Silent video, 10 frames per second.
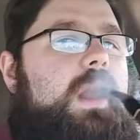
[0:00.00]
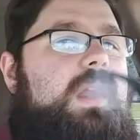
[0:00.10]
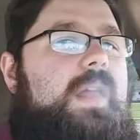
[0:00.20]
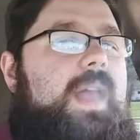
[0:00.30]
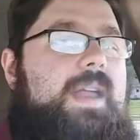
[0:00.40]

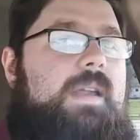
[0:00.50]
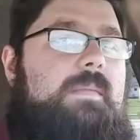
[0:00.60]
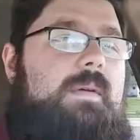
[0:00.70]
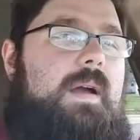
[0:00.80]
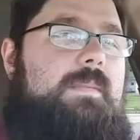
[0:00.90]
And I'm
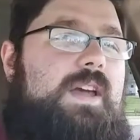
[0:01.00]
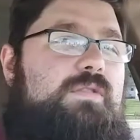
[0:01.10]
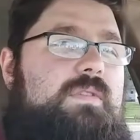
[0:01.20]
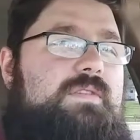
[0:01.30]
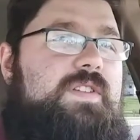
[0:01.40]
not going to
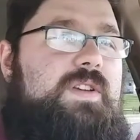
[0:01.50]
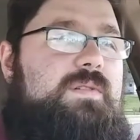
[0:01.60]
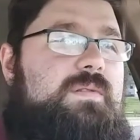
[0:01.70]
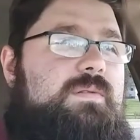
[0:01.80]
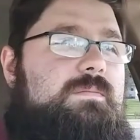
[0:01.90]

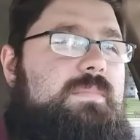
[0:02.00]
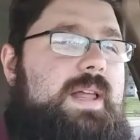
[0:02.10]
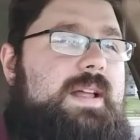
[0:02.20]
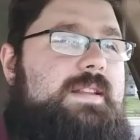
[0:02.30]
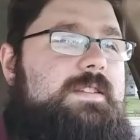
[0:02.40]
review
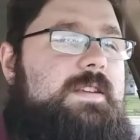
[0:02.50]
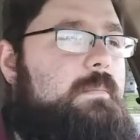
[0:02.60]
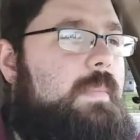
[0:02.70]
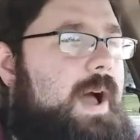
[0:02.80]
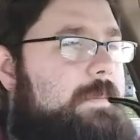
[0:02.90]
blends,
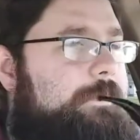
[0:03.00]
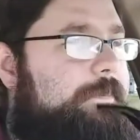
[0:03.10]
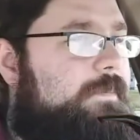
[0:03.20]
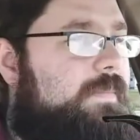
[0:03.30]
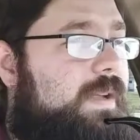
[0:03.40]
but,
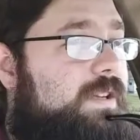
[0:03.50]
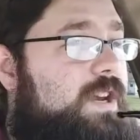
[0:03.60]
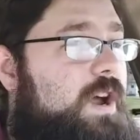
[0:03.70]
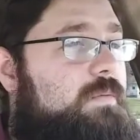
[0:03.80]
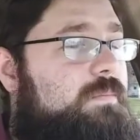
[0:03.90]

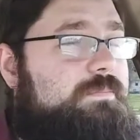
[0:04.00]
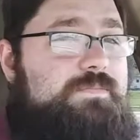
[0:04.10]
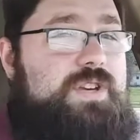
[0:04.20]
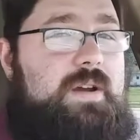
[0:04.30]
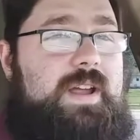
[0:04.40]

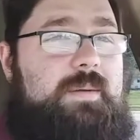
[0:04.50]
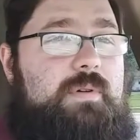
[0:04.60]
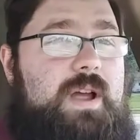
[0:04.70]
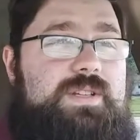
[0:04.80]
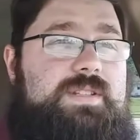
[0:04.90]
sharing
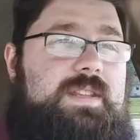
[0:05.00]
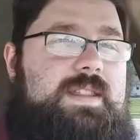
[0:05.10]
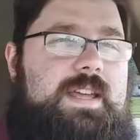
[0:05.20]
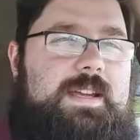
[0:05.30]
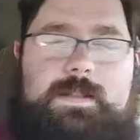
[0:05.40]
impressions and
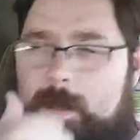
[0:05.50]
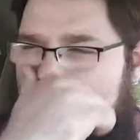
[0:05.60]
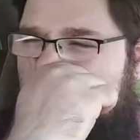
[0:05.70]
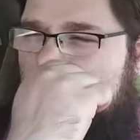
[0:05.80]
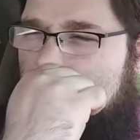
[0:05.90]
things.
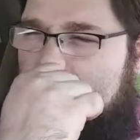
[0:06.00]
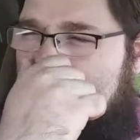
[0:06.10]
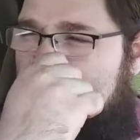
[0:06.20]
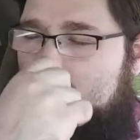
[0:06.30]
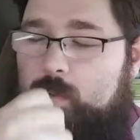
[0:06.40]
I
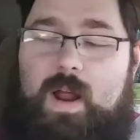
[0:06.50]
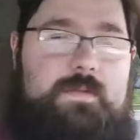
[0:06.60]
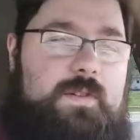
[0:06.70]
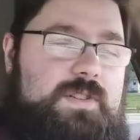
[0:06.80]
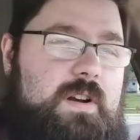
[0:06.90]
found when I
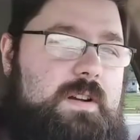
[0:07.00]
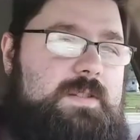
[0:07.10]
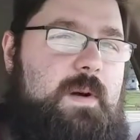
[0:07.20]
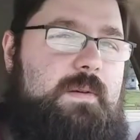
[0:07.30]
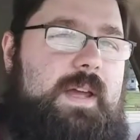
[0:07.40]
first started
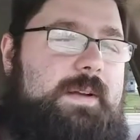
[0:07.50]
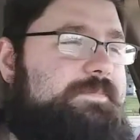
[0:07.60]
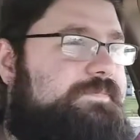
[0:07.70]
smoking,